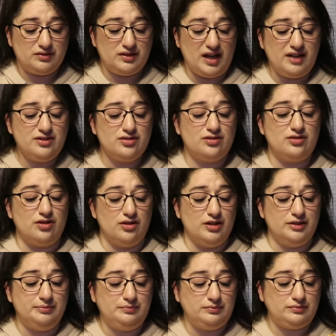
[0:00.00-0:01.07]
That's
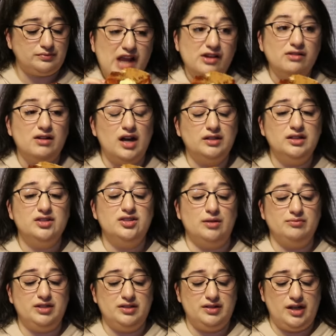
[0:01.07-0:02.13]
good. You're onto
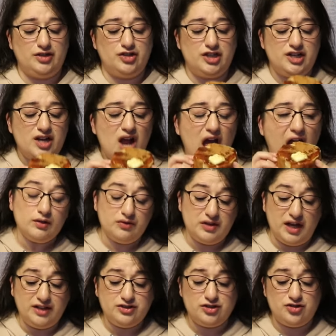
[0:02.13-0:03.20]
something, Denji.
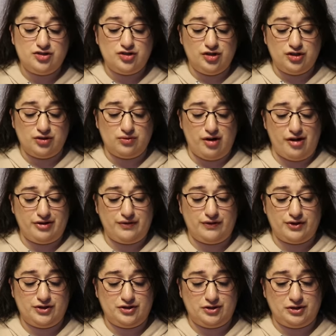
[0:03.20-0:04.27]
That's a sugar rush
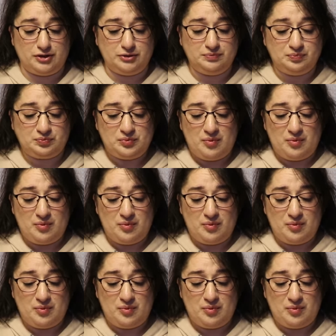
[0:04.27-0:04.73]
for sure.